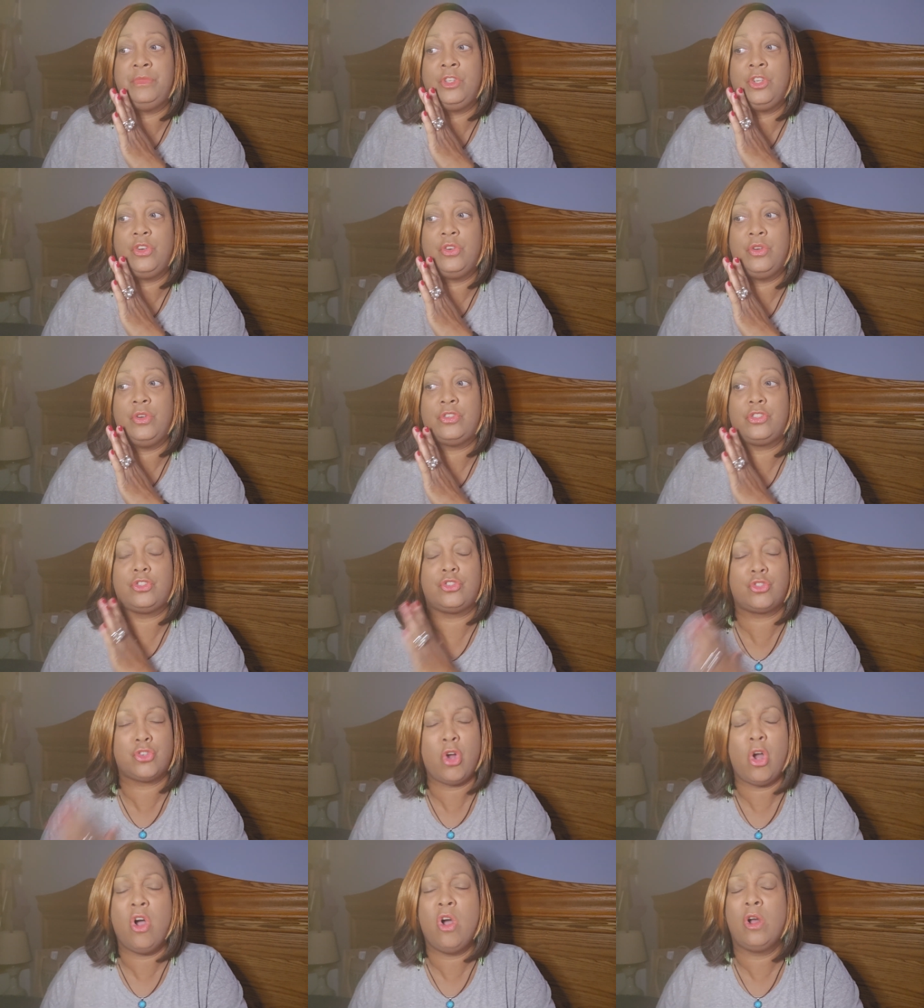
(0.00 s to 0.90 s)
your
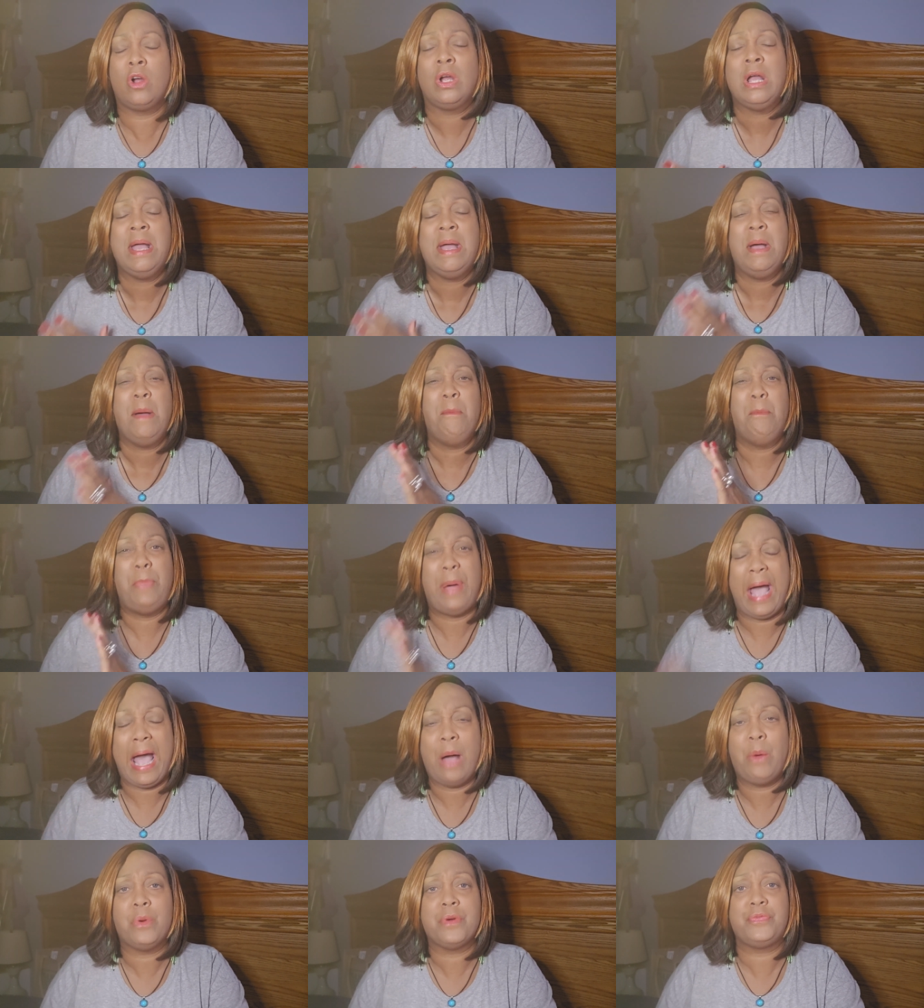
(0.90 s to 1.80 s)
strong
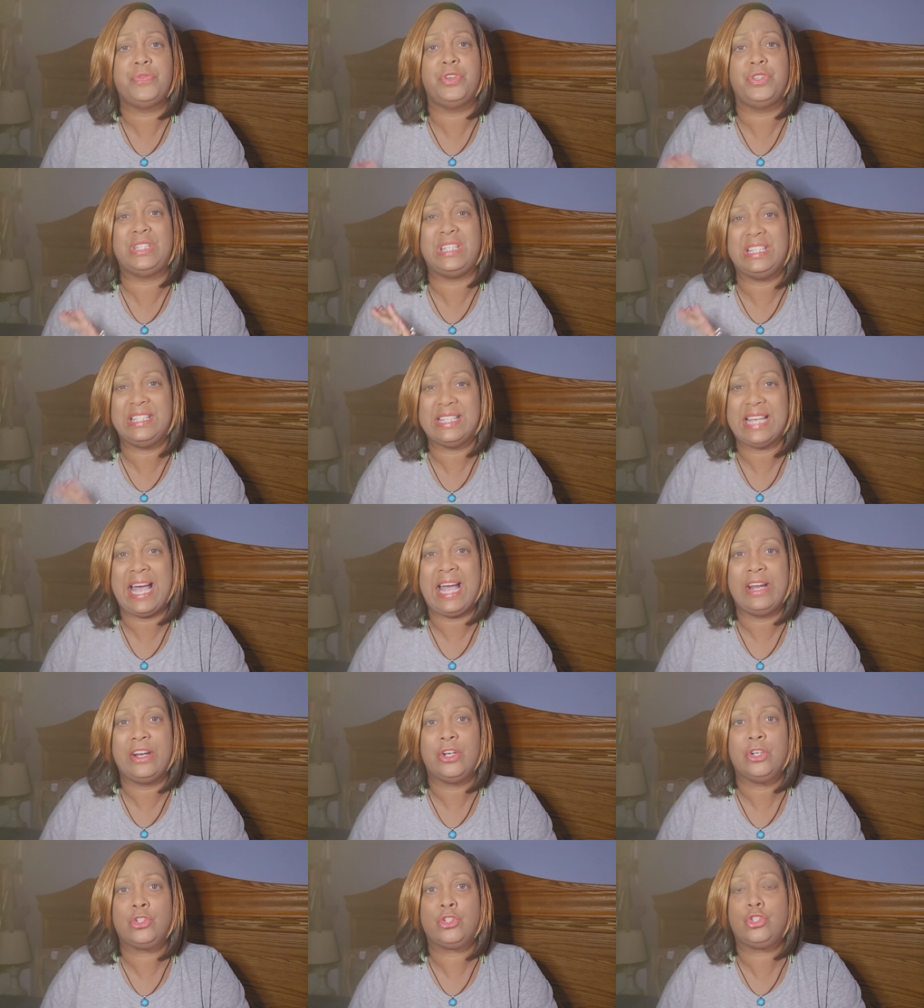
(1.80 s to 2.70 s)
powerful
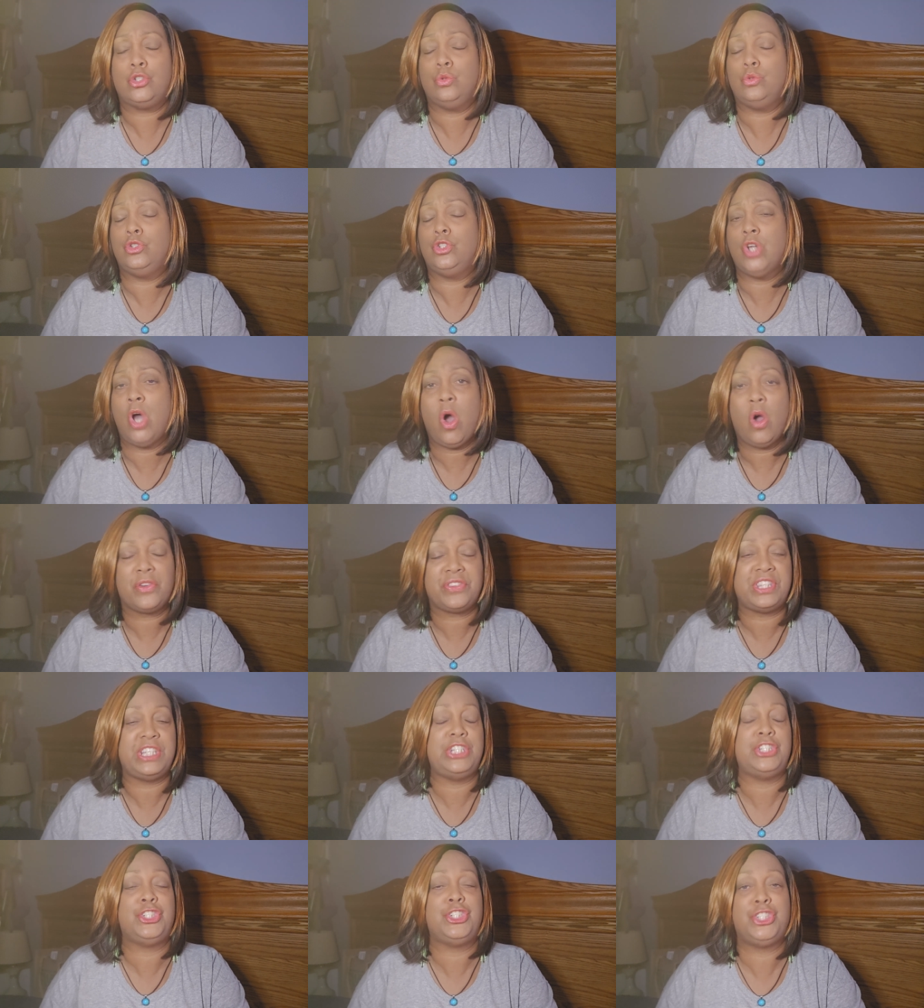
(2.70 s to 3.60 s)
desire to
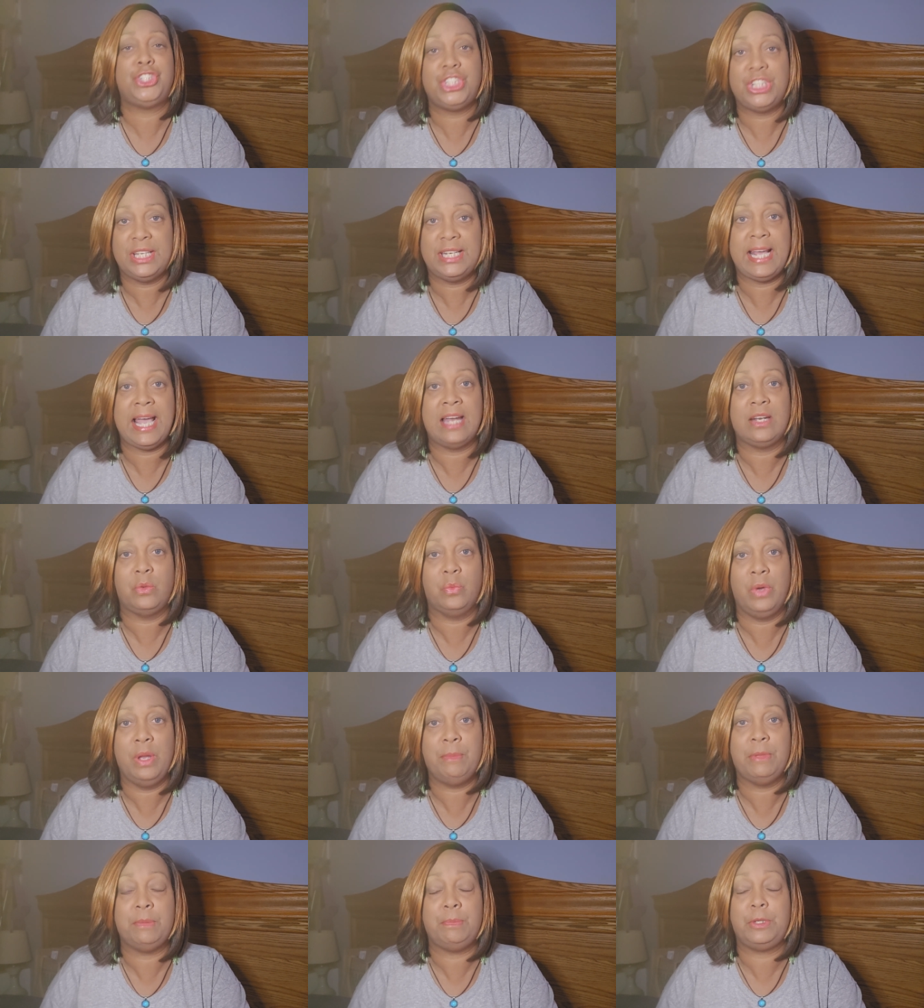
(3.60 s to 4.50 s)
dog the shit out of
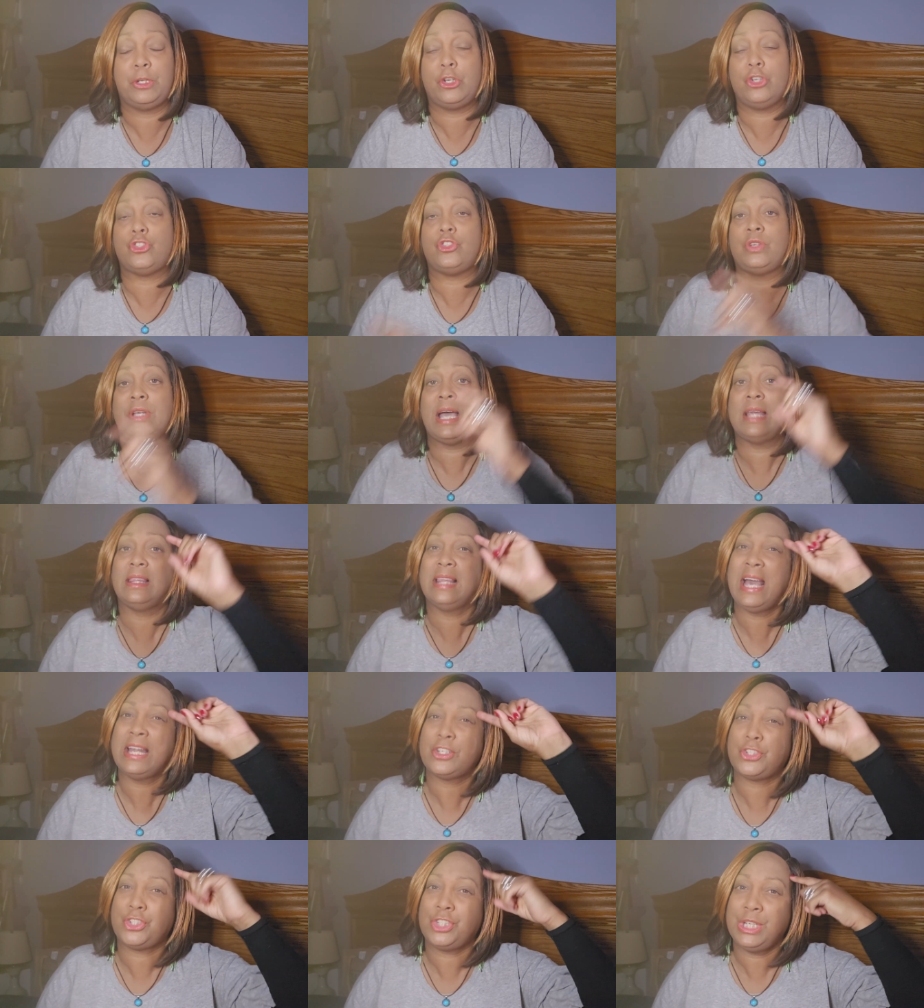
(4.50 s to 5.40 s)
women because you got a
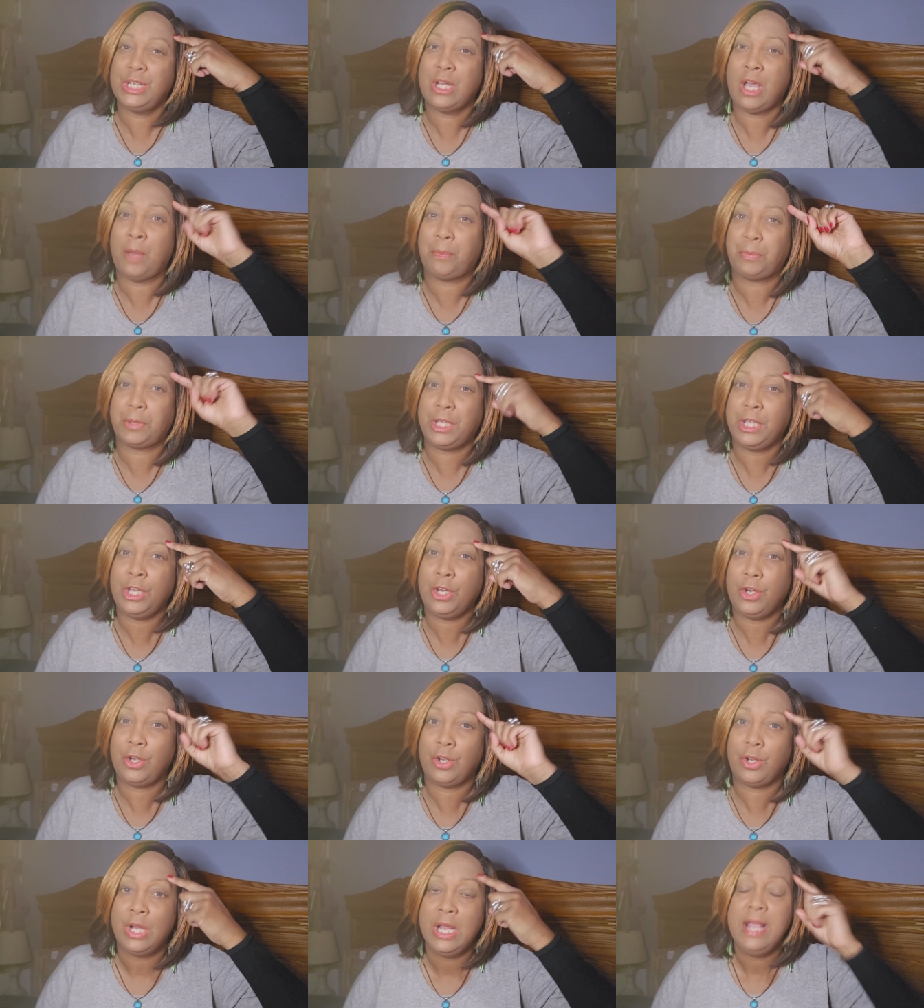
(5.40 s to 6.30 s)
lot of shit up
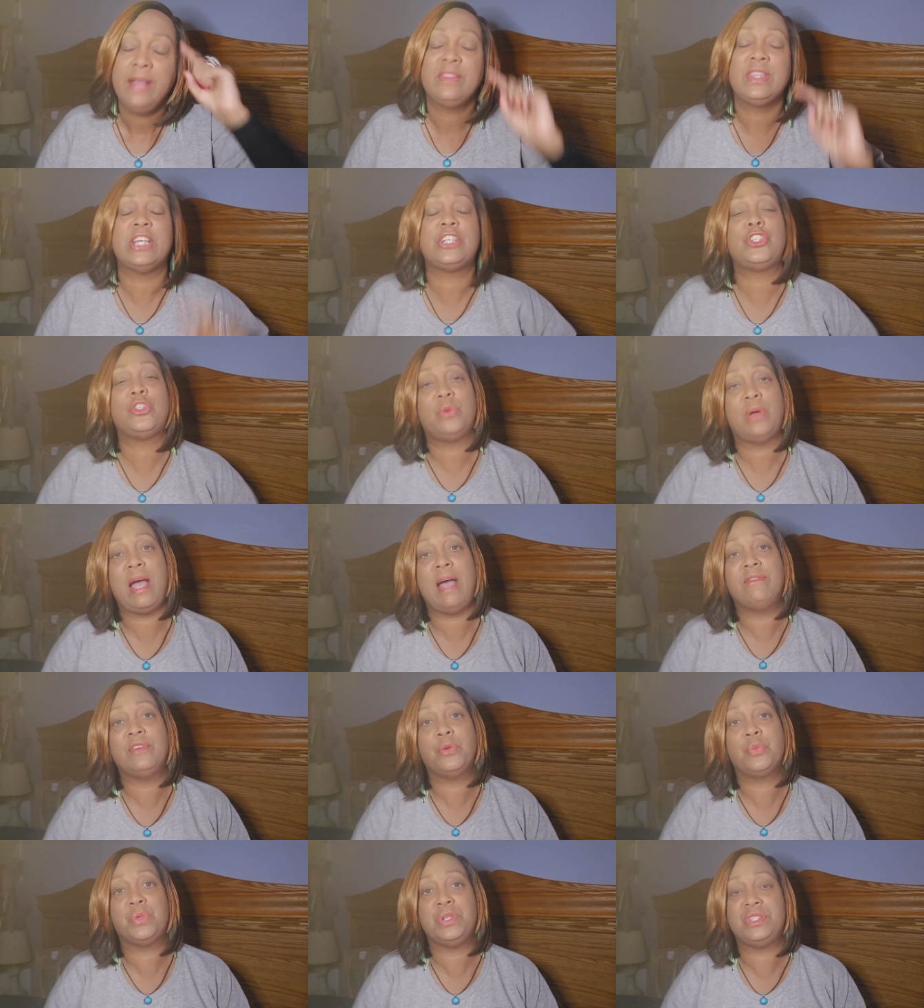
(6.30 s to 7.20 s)
here that you
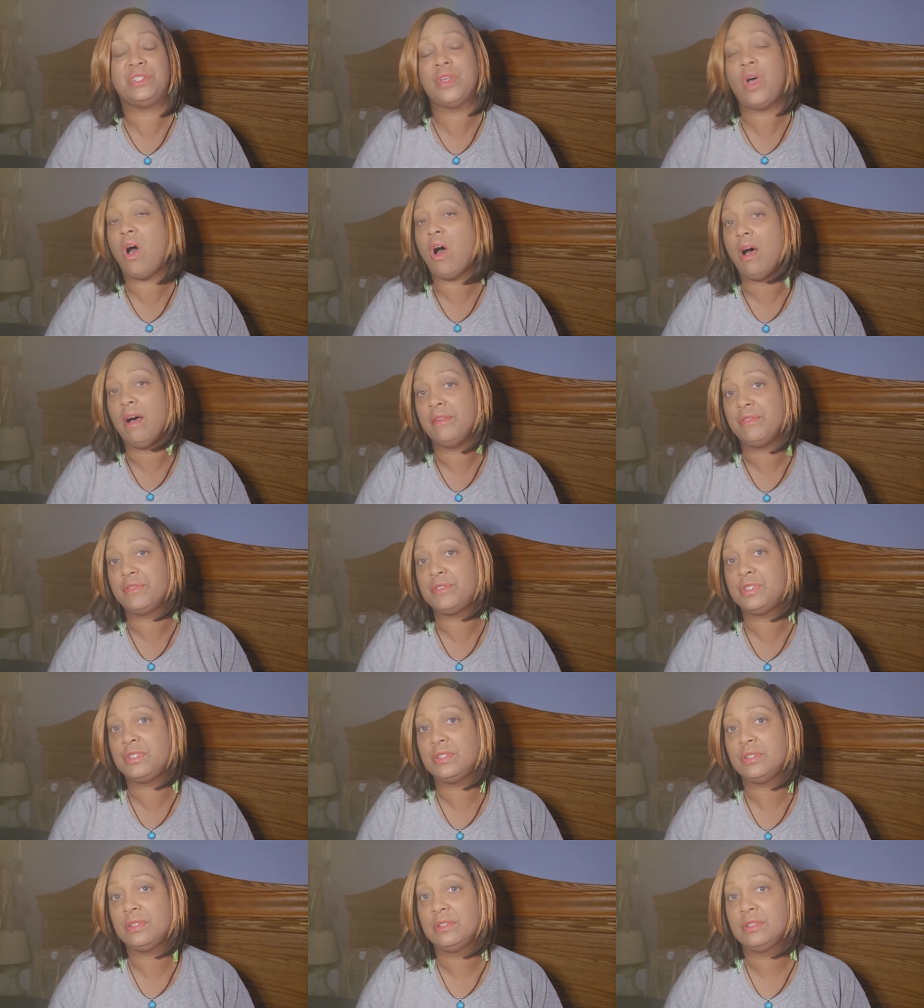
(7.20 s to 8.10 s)
haven't
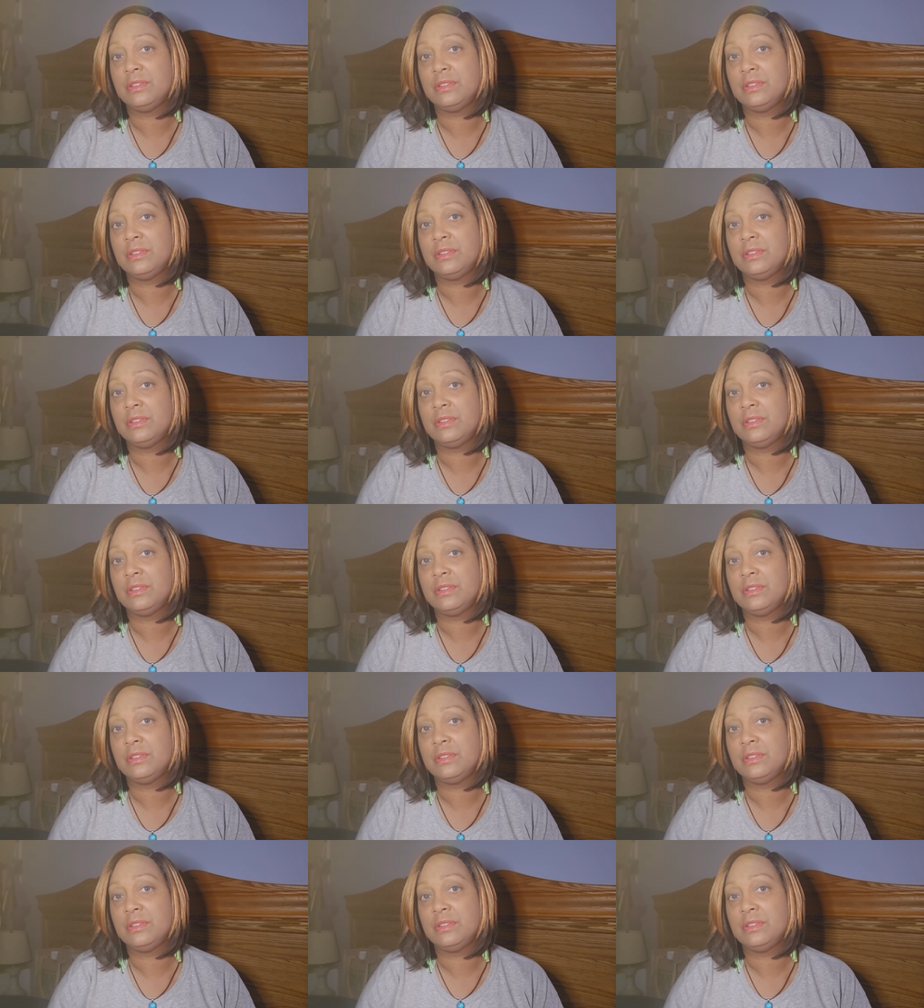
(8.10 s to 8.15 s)
resolved.